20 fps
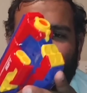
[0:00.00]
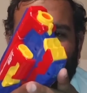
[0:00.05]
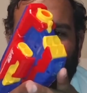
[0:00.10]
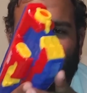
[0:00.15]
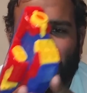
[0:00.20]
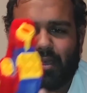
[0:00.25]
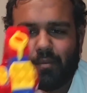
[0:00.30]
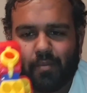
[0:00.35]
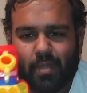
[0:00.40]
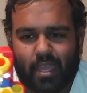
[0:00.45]

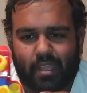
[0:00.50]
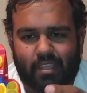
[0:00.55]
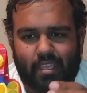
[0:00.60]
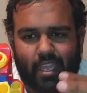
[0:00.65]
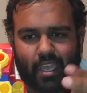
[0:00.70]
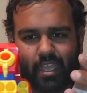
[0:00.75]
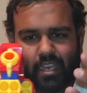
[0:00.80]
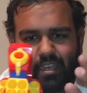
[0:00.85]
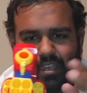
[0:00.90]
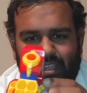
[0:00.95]
And
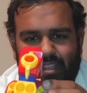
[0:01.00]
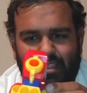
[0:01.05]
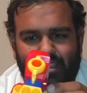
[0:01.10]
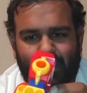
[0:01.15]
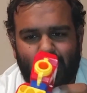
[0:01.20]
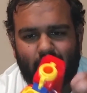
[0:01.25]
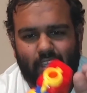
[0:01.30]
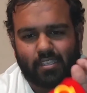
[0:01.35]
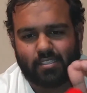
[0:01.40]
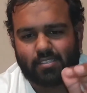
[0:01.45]
then
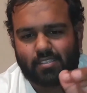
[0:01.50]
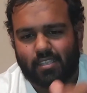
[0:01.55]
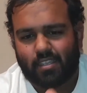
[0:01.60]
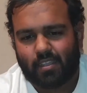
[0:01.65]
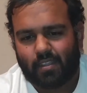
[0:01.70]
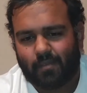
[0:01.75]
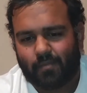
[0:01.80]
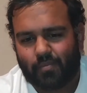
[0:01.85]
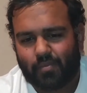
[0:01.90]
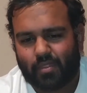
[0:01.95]
these,
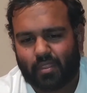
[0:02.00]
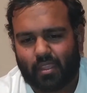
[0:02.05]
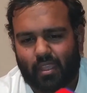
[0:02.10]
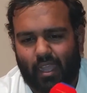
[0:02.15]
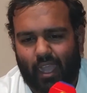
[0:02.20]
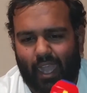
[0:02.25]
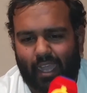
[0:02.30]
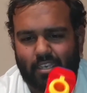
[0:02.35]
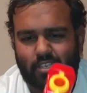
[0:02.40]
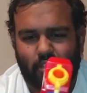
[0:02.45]

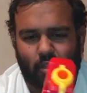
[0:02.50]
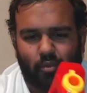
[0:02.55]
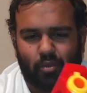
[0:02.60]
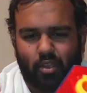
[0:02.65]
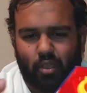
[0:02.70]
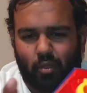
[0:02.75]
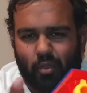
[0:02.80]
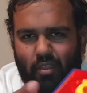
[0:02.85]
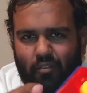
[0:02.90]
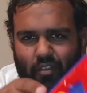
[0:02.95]
I don't
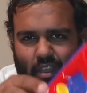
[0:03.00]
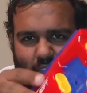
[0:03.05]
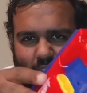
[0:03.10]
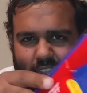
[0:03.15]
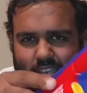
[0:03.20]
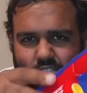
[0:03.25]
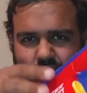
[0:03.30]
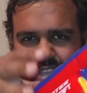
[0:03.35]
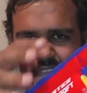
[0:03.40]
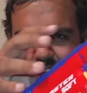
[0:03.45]
know if I
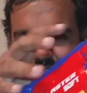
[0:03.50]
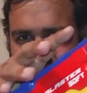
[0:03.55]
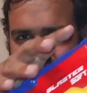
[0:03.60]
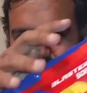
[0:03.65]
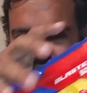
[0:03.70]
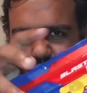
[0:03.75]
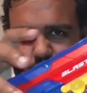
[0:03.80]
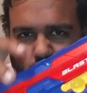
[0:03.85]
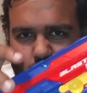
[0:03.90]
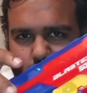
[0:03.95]
actually have
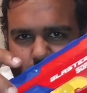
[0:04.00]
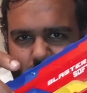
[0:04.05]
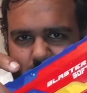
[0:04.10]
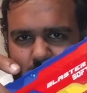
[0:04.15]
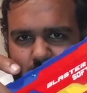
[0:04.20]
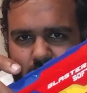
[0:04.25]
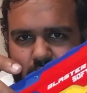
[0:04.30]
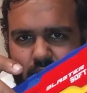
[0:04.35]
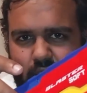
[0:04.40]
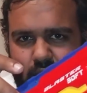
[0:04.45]
enough room in
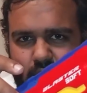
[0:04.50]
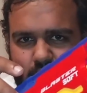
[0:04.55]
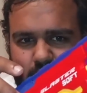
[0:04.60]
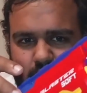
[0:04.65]
here